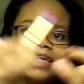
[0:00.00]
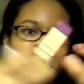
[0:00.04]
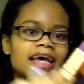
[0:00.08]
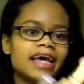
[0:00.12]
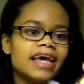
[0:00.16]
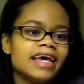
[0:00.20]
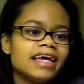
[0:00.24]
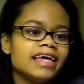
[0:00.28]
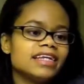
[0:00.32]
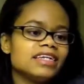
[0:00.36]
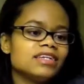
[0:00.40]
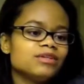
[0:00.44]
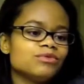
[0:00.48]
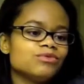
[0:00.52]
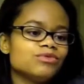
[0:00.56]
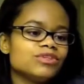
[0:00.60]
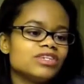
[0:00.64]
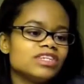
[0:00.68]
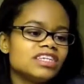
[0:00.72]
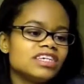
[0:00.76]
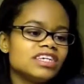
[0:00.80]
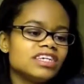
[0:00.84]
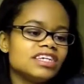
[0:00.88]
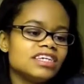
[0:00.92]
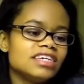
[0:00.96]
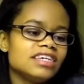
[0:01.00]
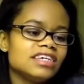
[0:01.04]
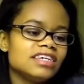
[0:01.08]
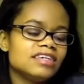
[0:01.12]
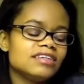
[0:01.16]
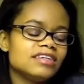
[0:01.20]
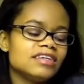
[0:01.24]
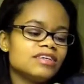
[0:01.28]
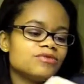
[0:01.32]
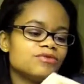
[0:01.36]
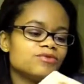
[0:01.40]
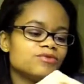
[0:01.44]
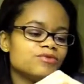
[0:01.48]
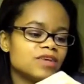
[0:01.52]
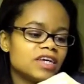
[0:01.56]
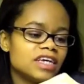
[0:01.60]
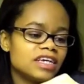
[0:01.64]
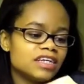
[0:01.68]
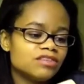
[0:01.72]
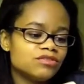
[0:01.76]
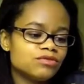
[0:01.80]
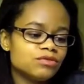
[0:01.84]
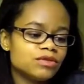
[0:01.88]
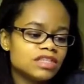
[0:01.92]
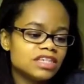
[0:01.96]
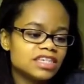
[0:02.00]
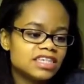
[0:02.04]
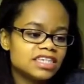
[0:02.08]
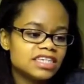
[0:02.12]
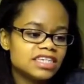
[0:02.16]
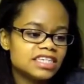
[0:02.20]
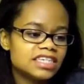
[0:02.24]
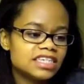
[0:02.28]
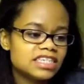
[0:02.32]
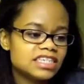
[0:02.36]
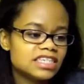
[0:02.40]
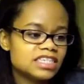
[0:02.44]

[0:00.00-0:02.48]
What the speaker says: And it fades really nice,